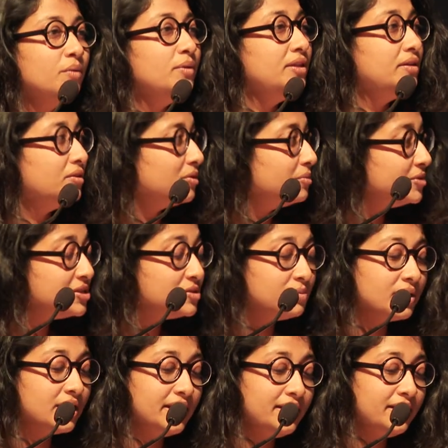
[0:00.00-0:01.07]
with enormous
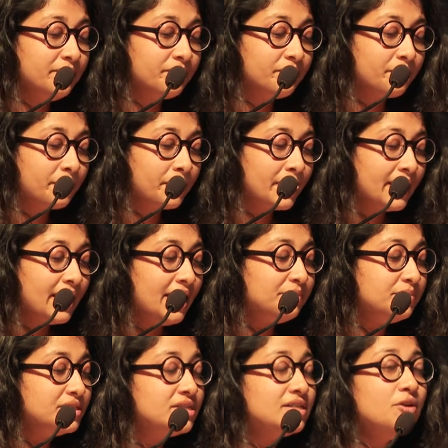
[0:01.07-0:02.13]
pride,
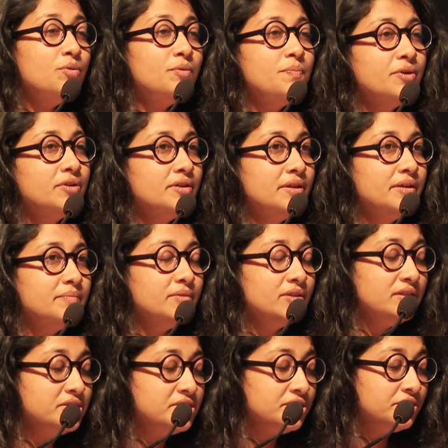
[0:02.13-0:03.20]
and bestow upon him the
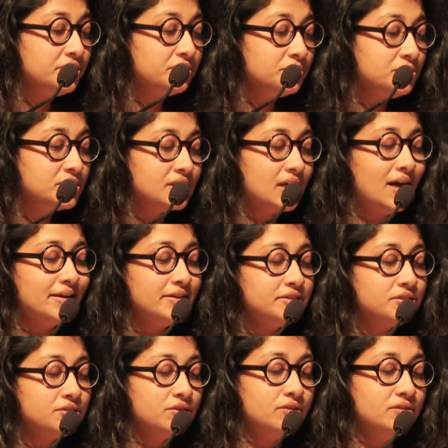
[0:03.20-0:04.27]
Institute's
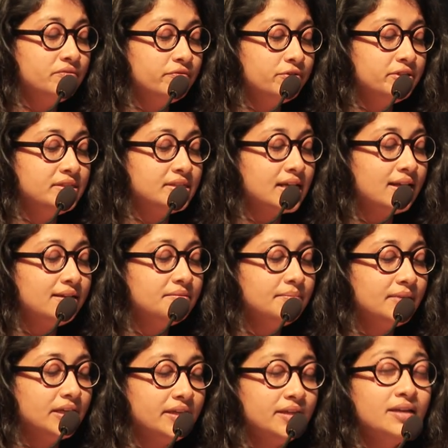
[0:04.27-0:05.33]
highest honor for its
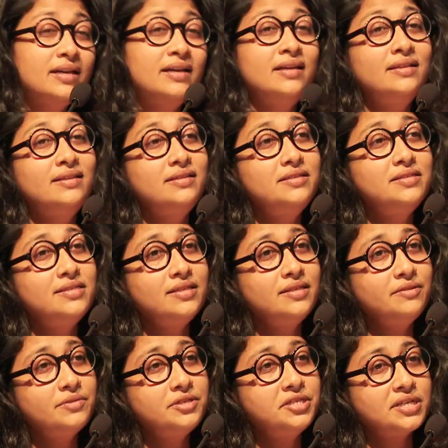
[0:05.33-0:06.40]
alumni, the
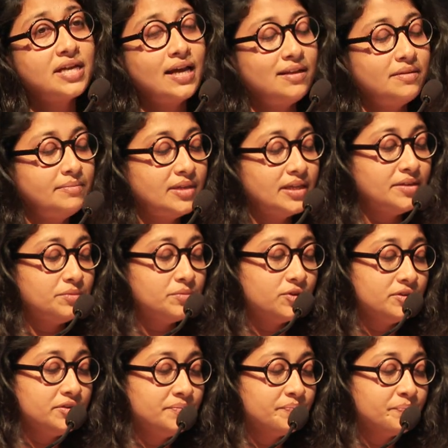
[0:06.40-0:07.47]
Distinguished Alumni
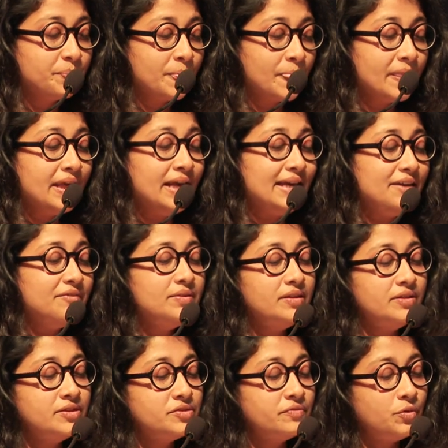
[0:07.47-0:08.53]
Award,
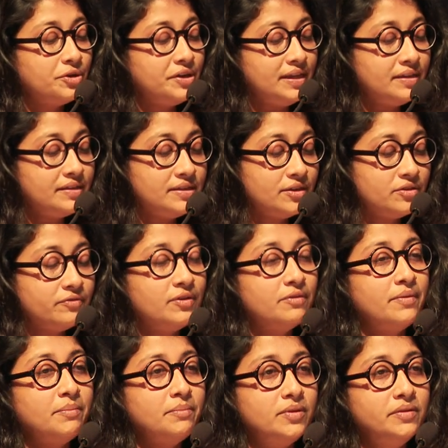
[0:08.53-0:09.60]
given this 14th day of
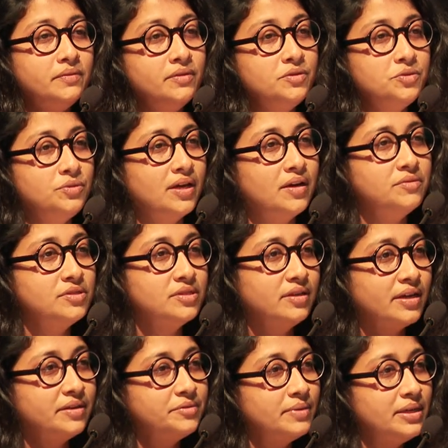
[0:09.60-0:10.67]
November,
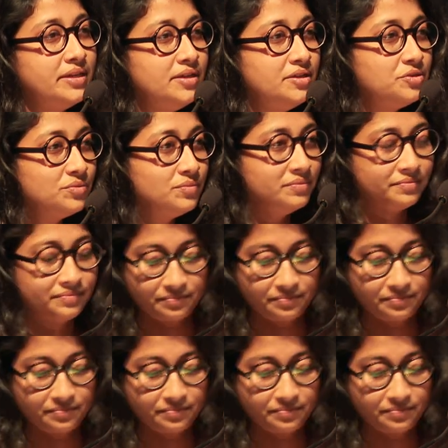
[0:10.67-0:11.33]
2022.